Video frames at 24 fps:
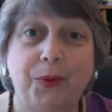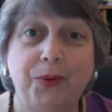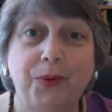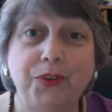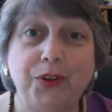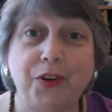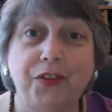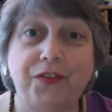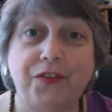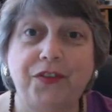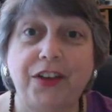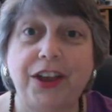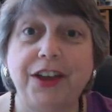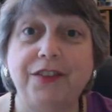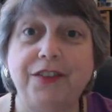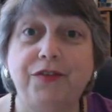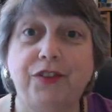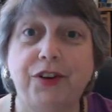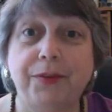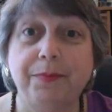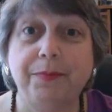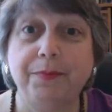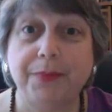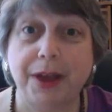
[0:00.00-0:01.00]
your
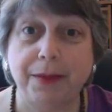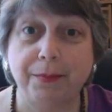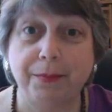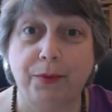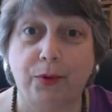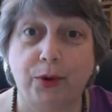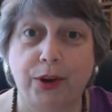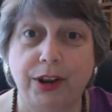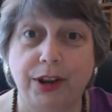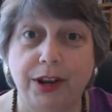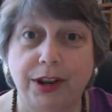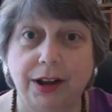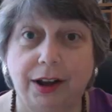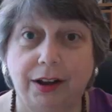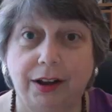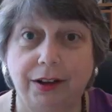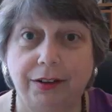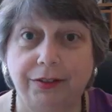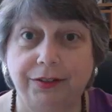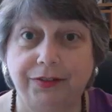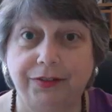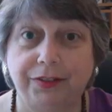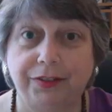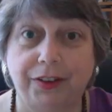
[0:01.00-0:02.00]
favorite memory
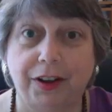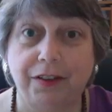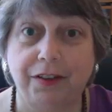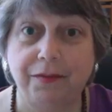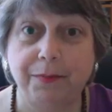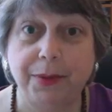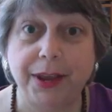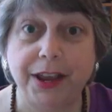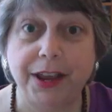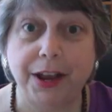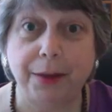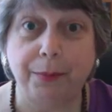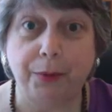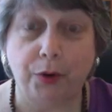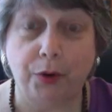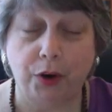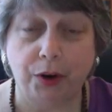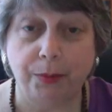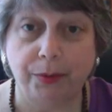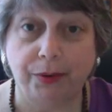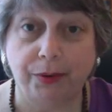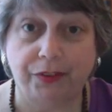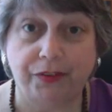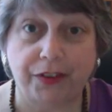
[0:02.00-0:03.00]
of being a
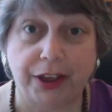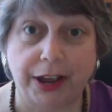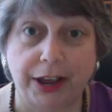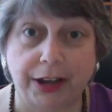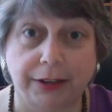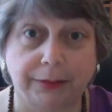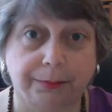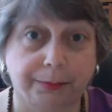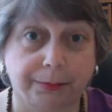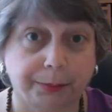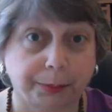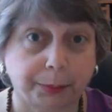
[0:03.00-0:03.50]
Barbara fan.